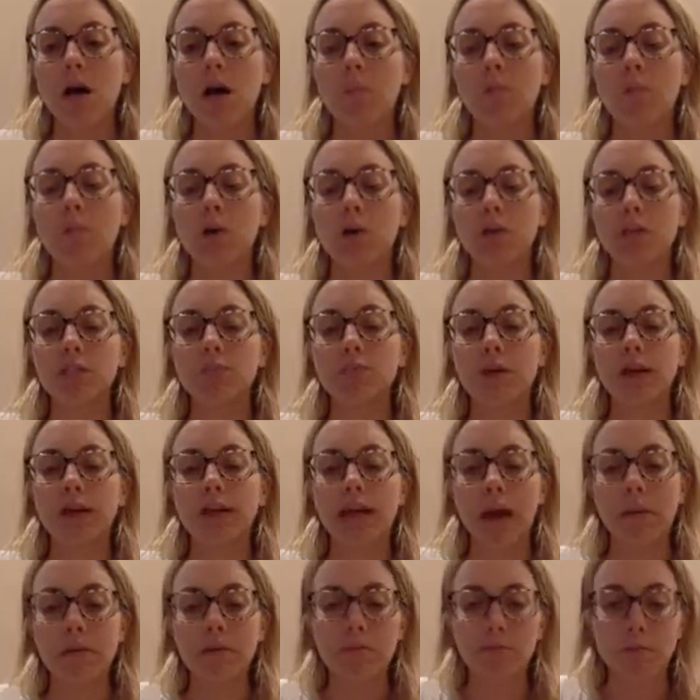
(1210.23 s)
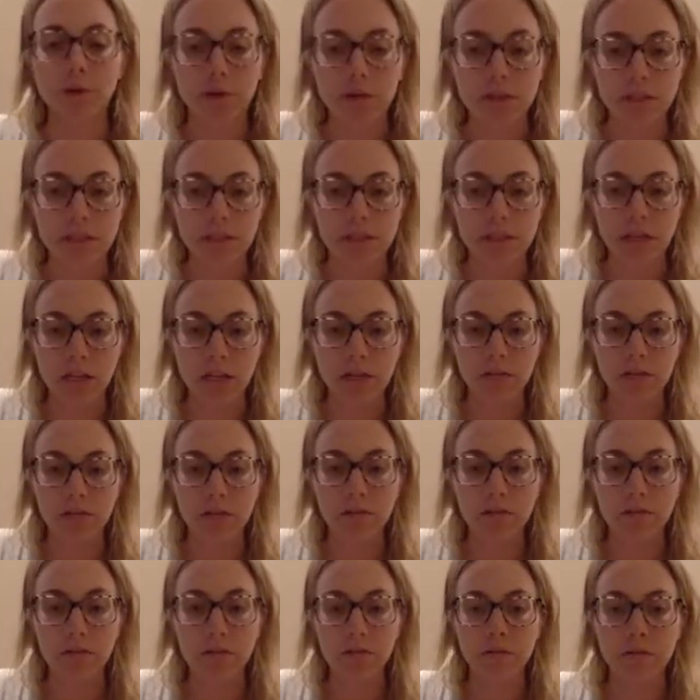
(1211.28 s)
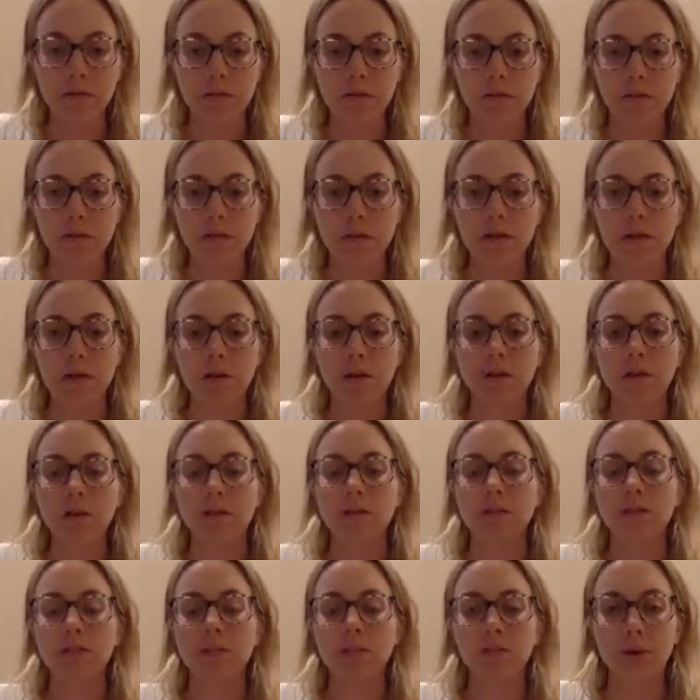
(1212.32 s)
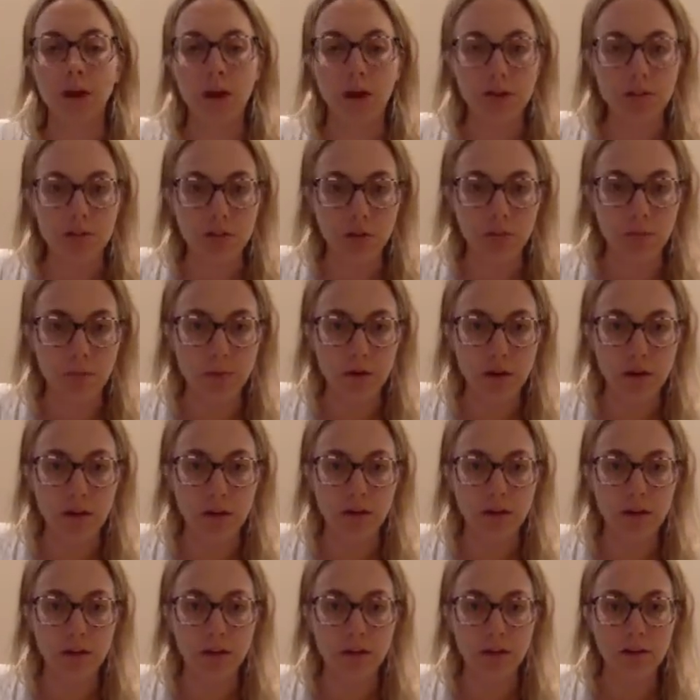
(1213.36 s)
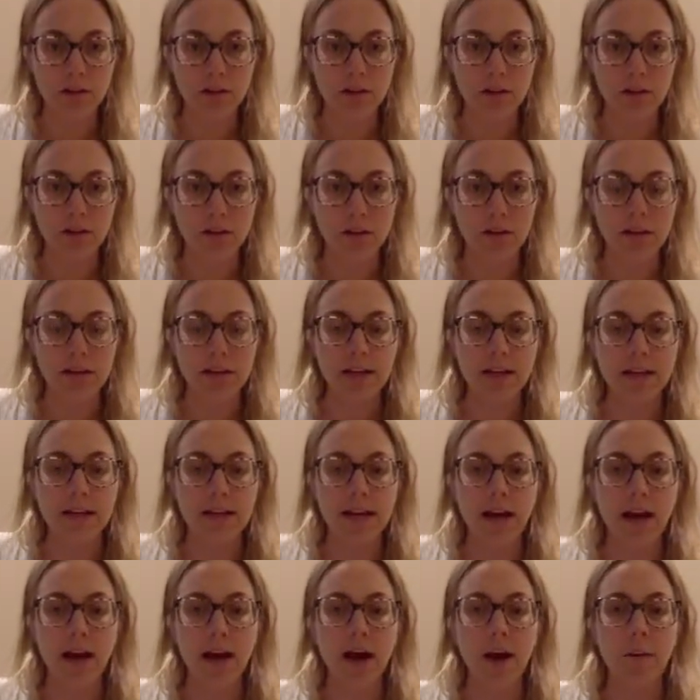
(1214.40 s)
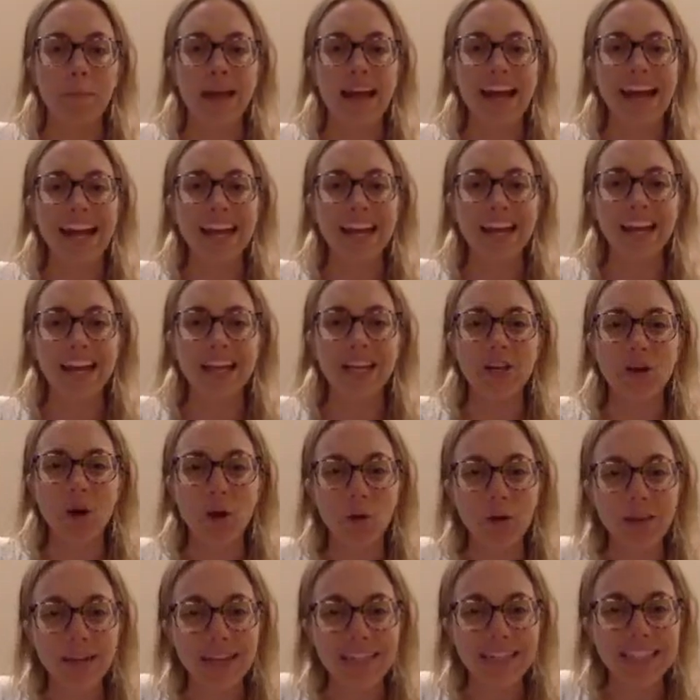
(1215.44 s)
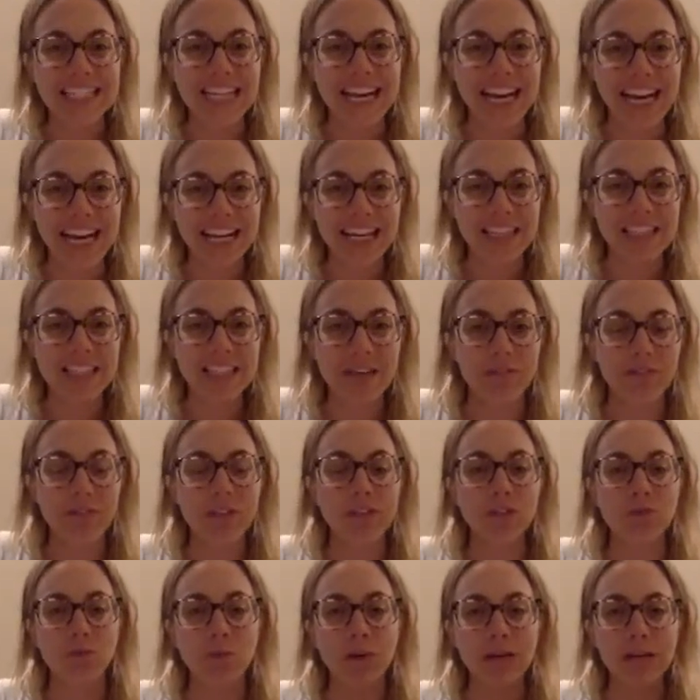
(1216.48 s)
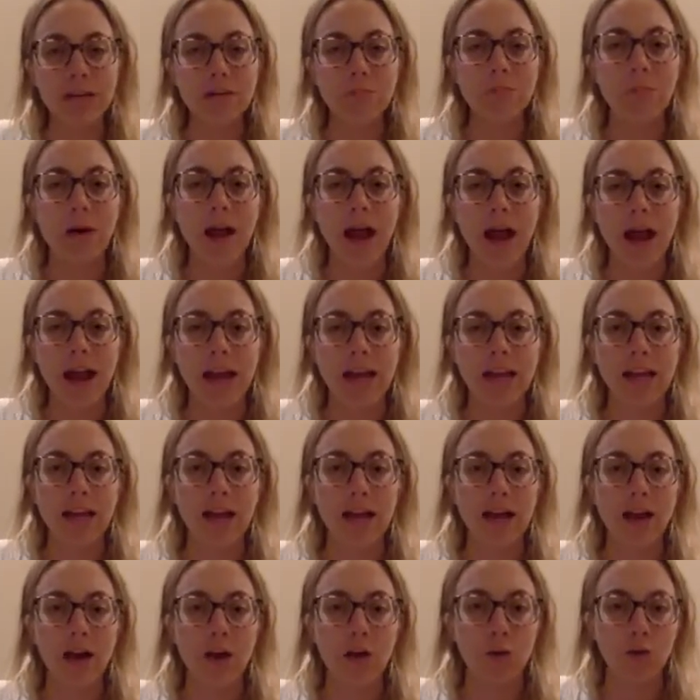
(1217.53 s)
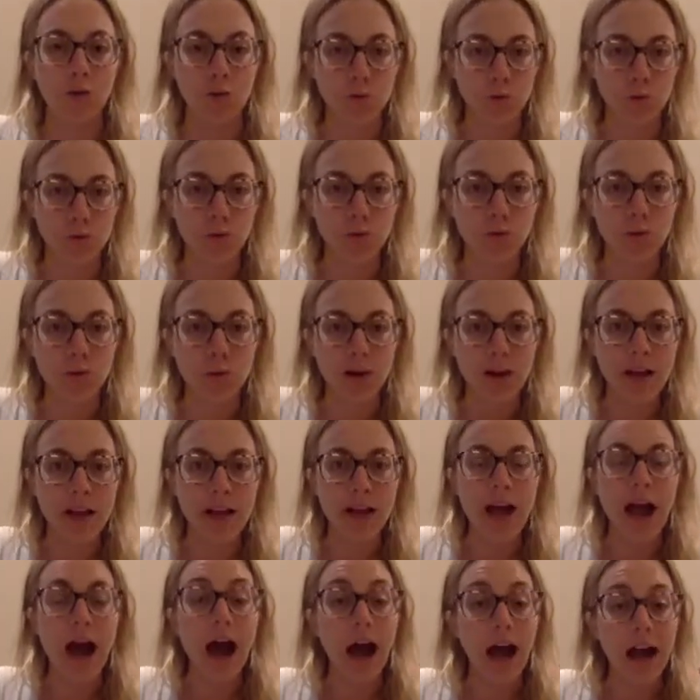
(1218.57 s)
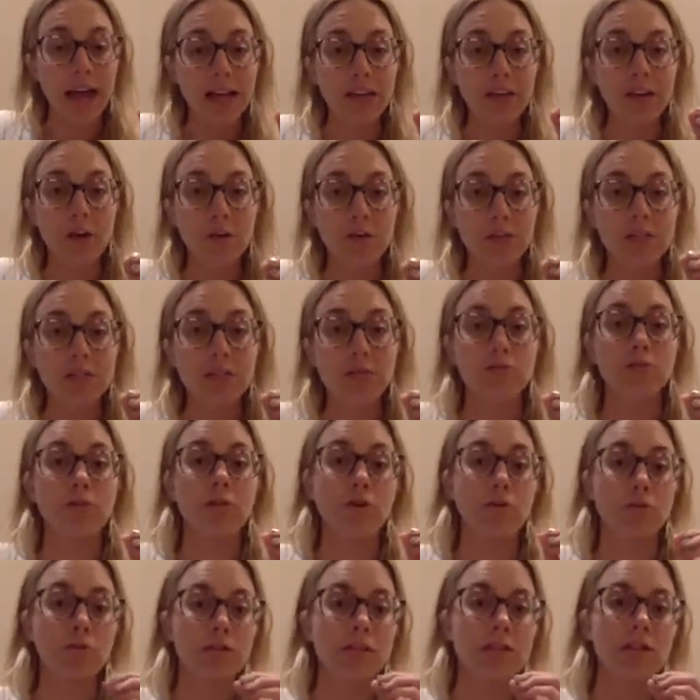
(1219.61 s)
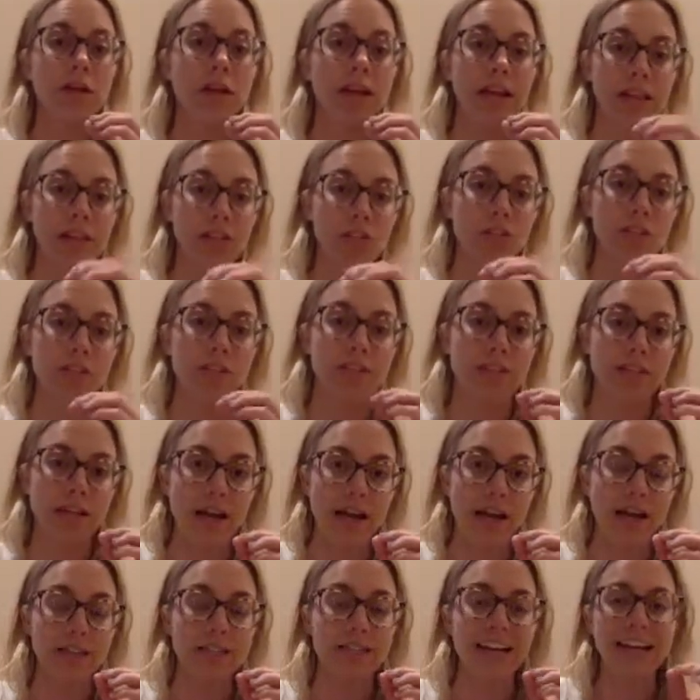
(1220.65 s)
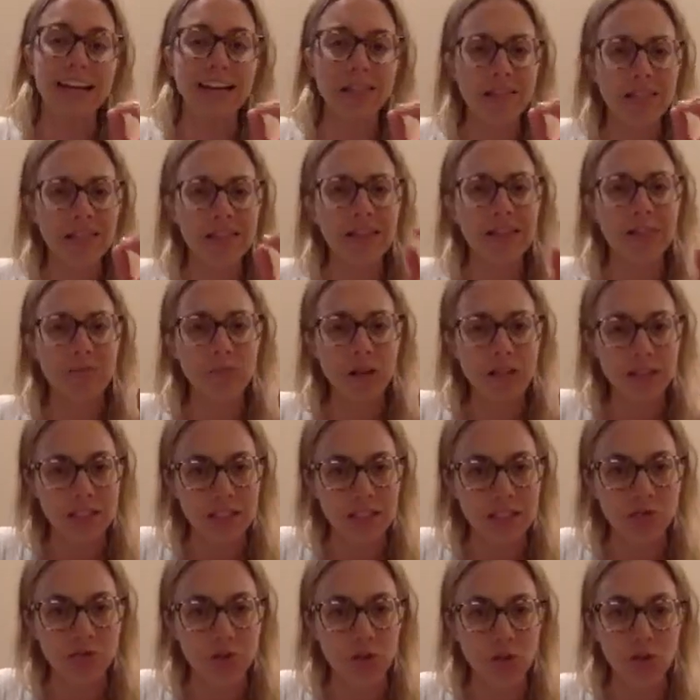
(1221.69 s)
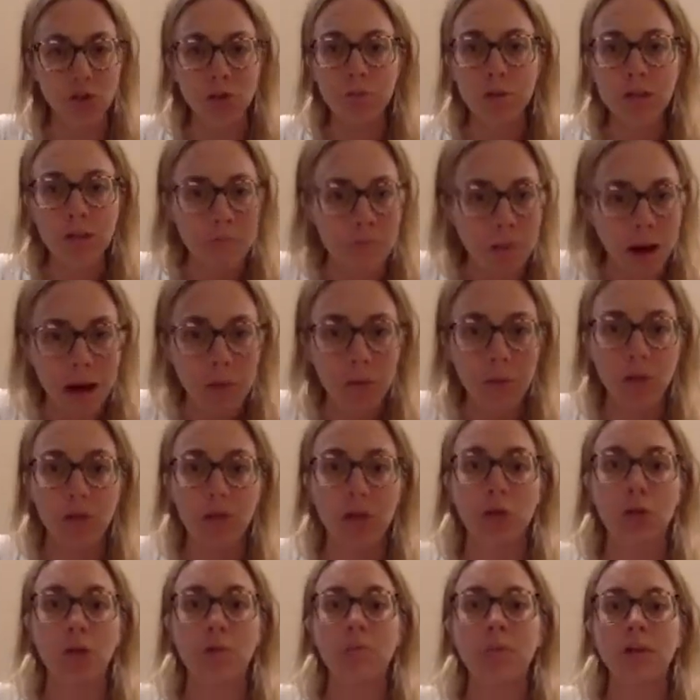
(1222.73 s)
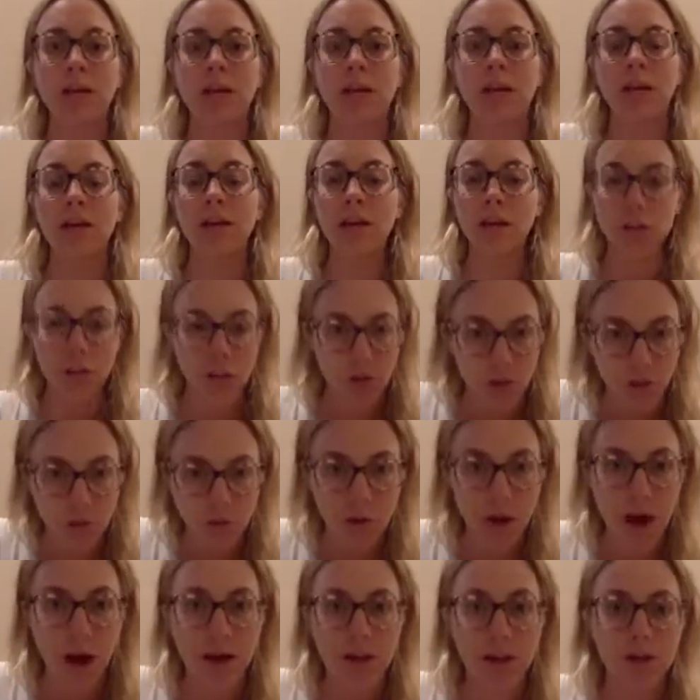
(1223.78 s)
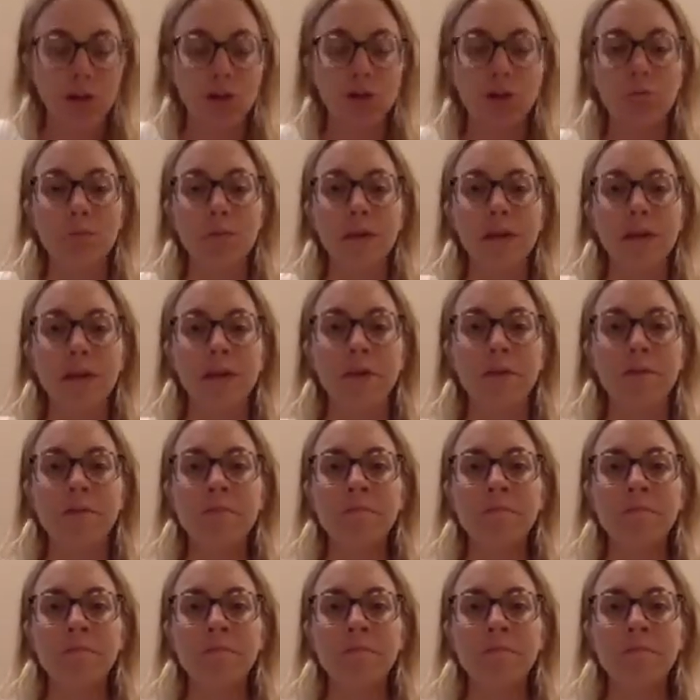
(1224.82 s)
Books by Gabby Bernstein. Deepak Chopra. Any yogic text, if it's written by a guru, I notice that those ancient texts, anything that resonates for you, it could be the Bible, it could be the Quran, it could be